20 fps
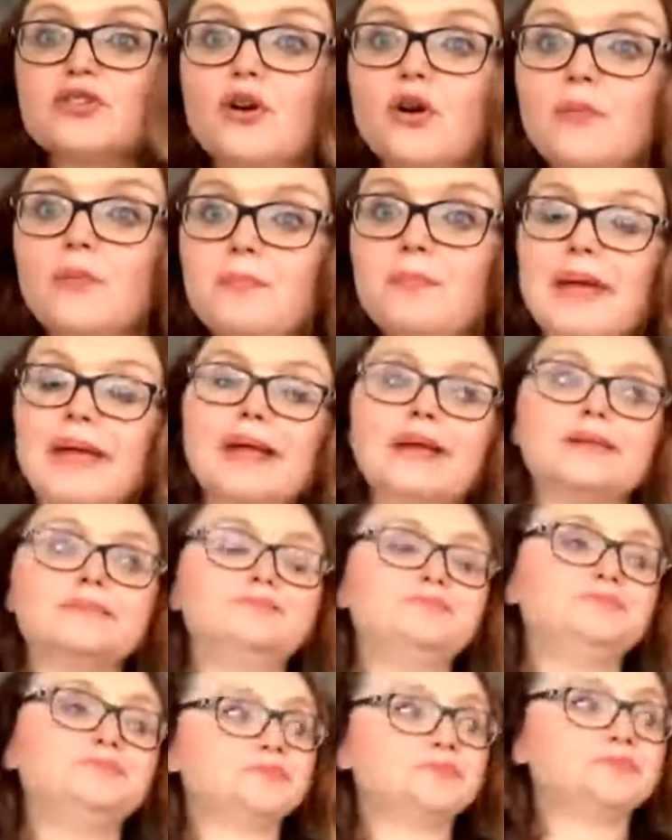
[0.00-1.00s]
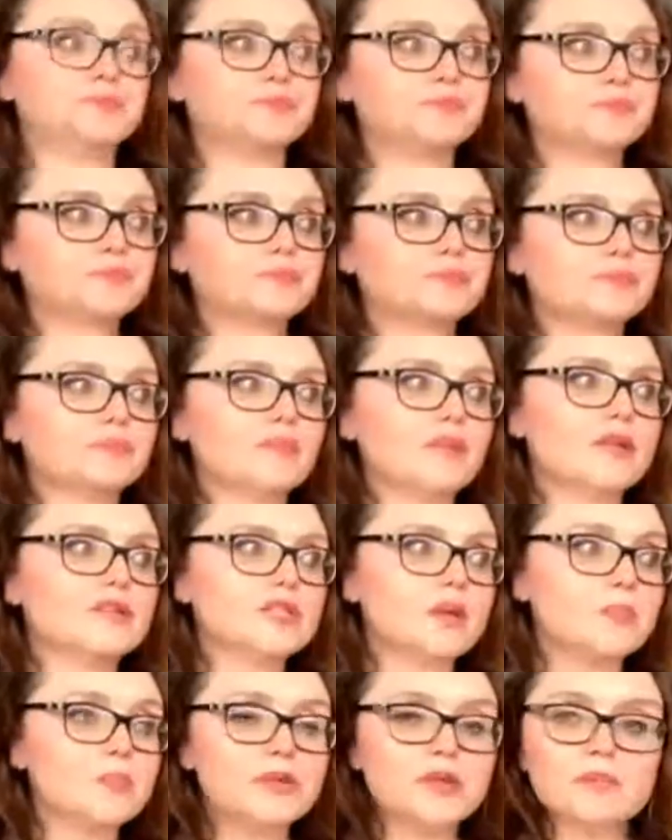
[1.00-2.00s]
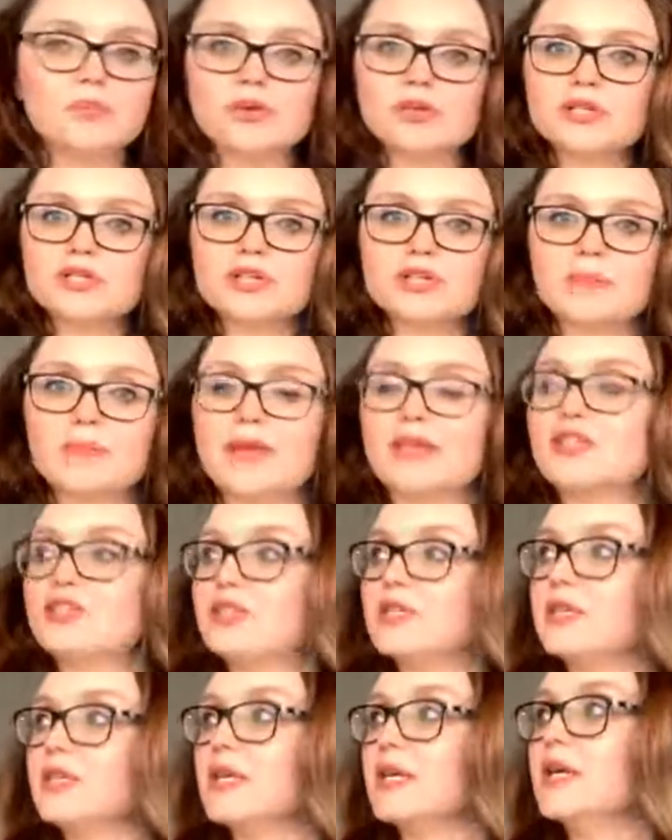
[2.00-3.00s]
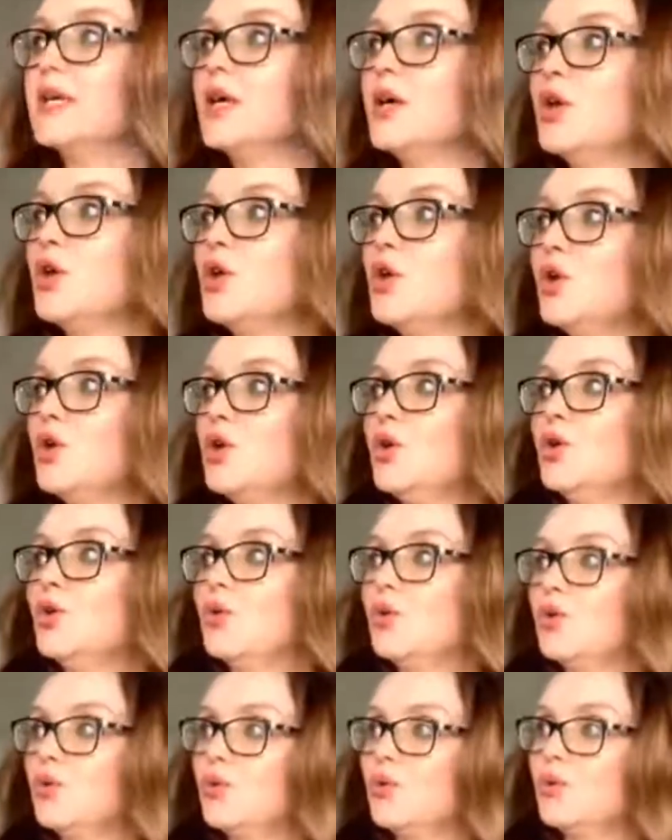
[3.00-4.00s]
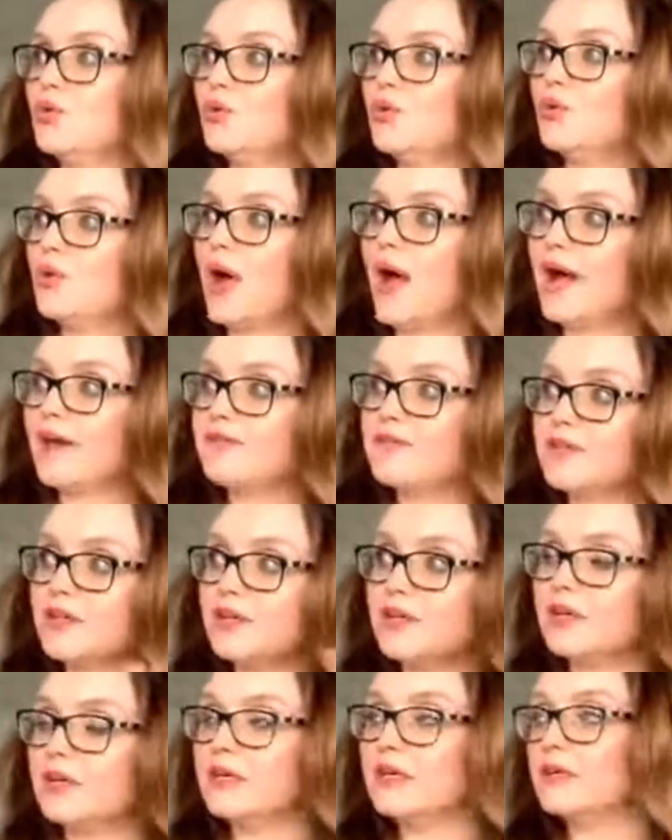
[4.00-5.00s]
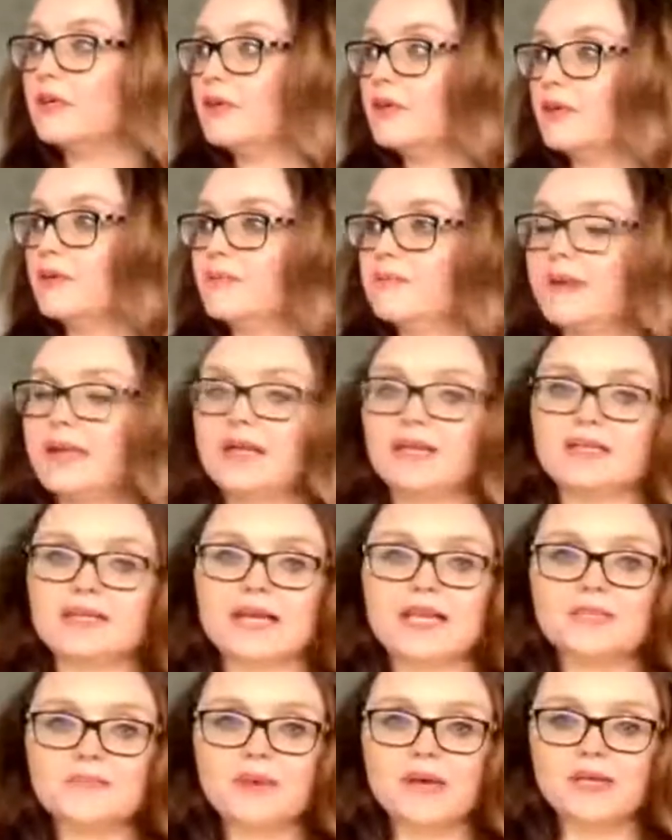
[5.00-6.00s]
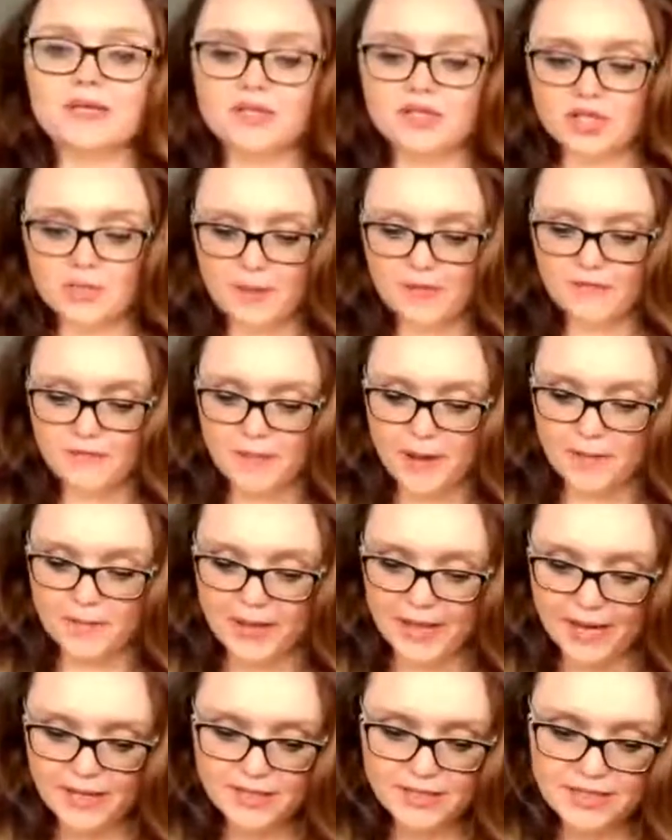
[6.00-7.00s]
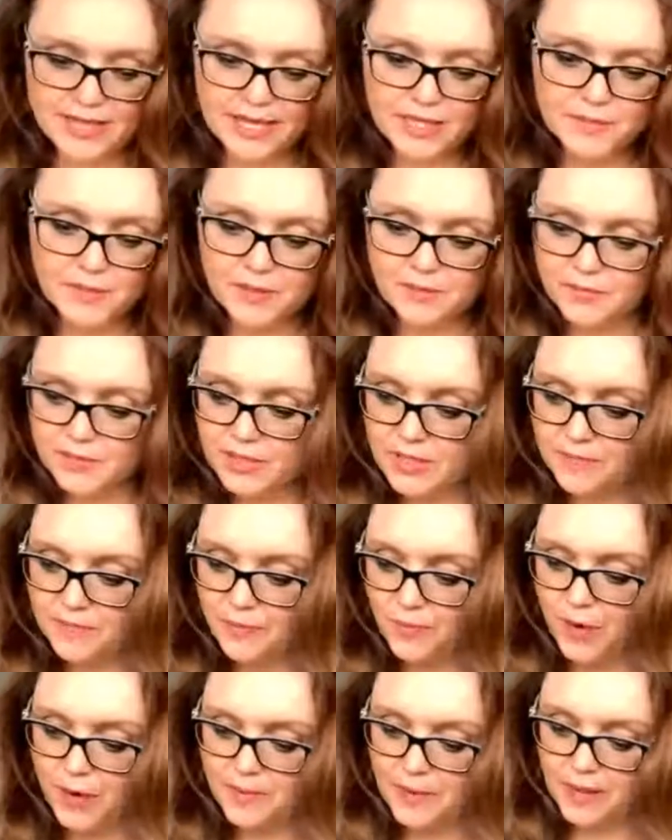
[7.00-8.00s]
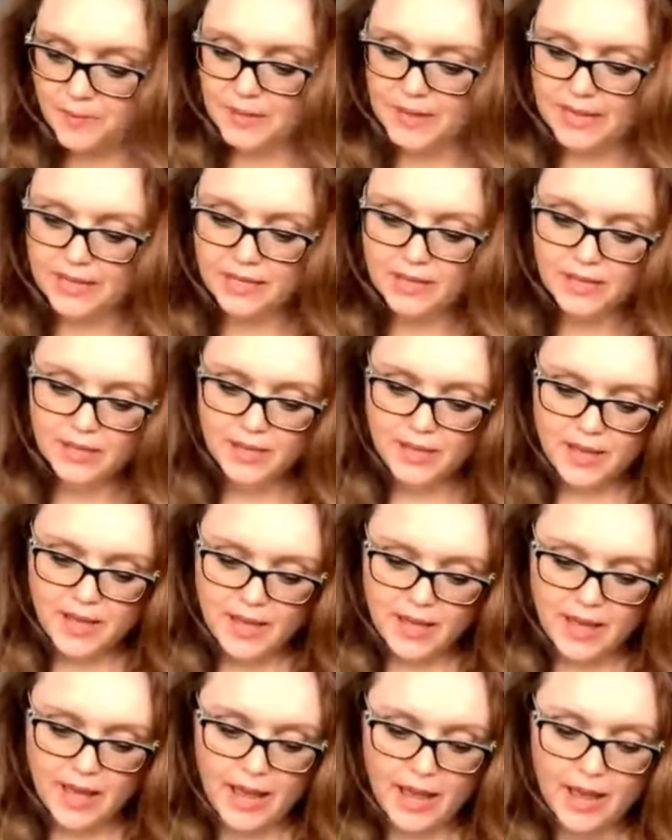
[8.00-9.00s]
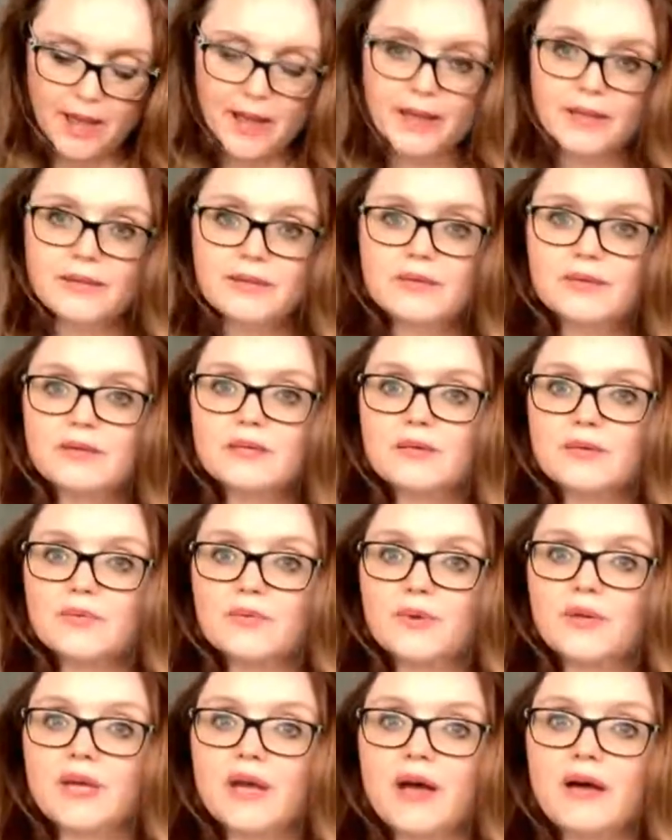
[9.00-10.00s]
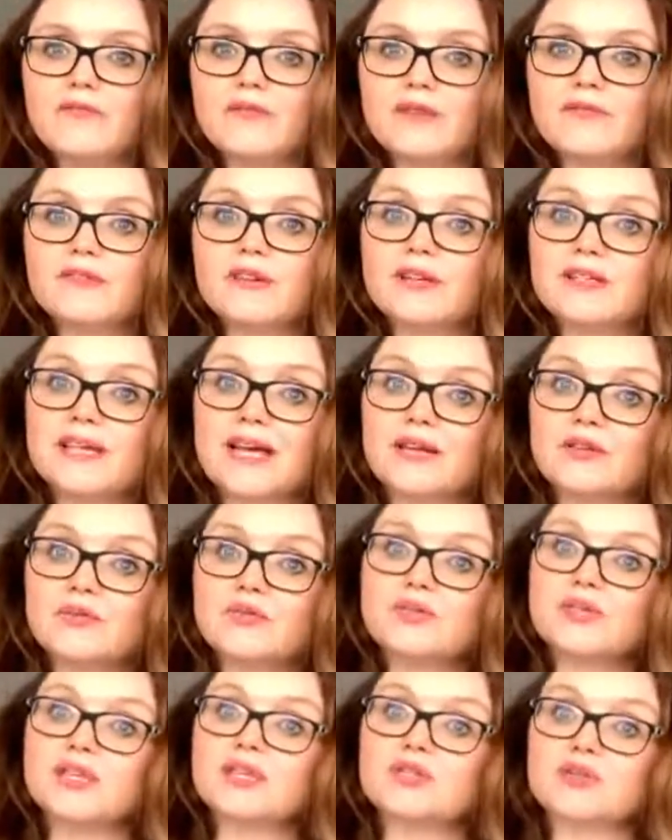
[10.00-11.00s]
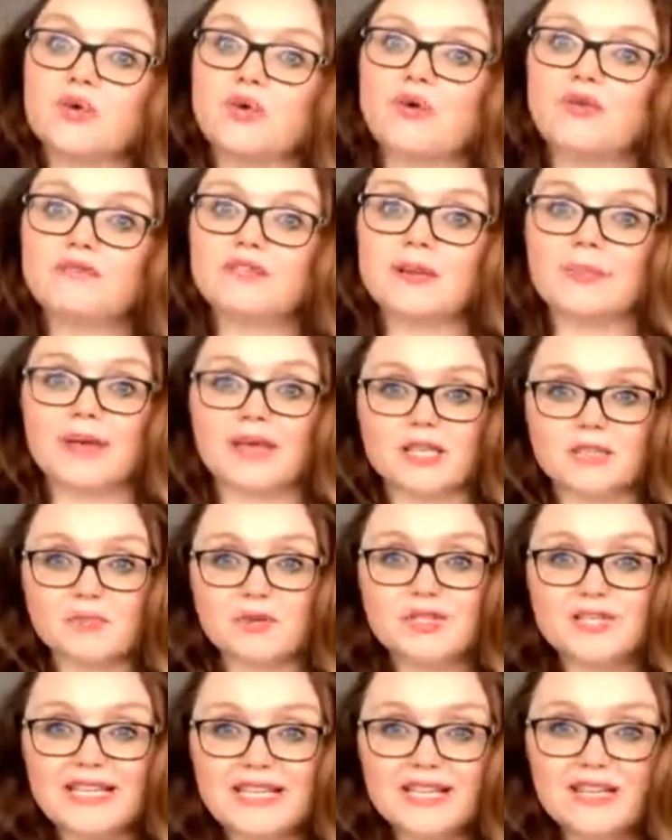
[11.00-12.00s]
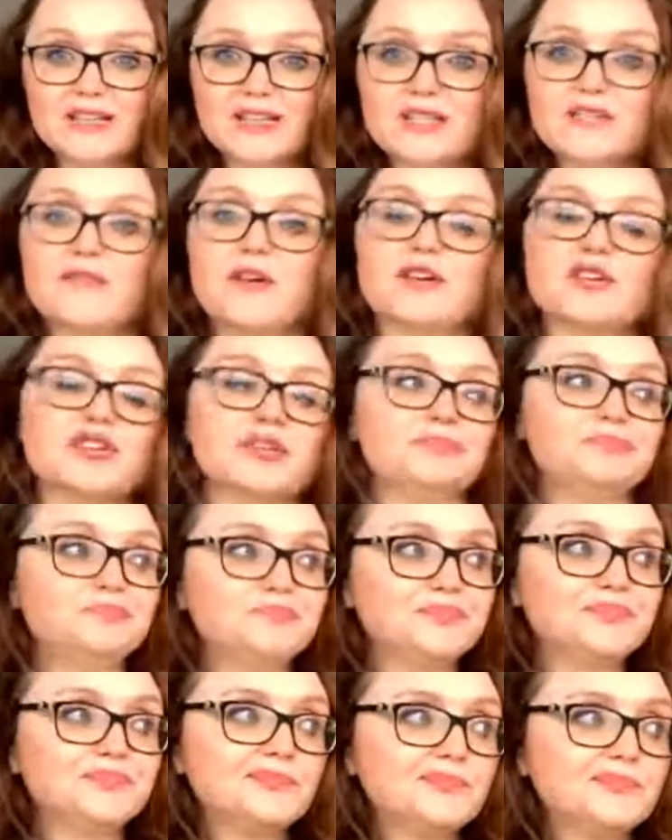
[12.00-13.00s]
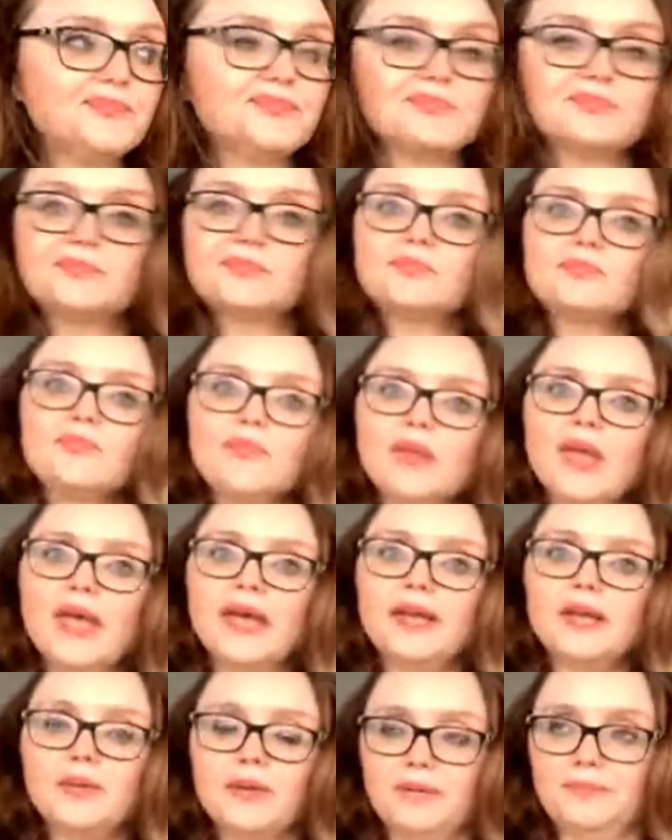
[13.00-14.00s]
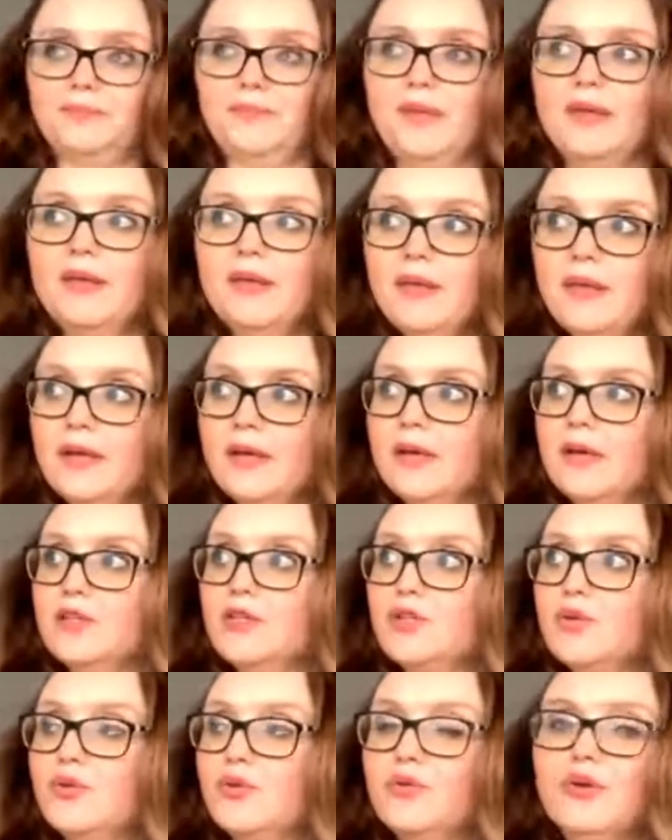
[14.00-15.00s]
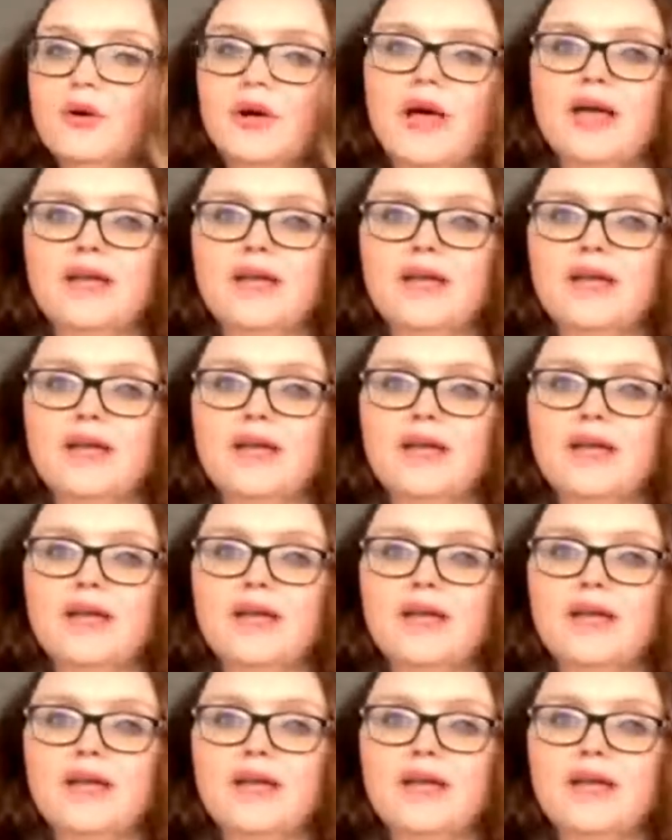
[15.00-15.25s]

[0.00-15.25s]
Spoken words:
got pain somewhere in their body. So the patient today who, after many assessments, she went for biomechanics assessment, was in quite a bit of pain, and we have given her a diagnosis of tibialis posterior dysfunction. Anyway, so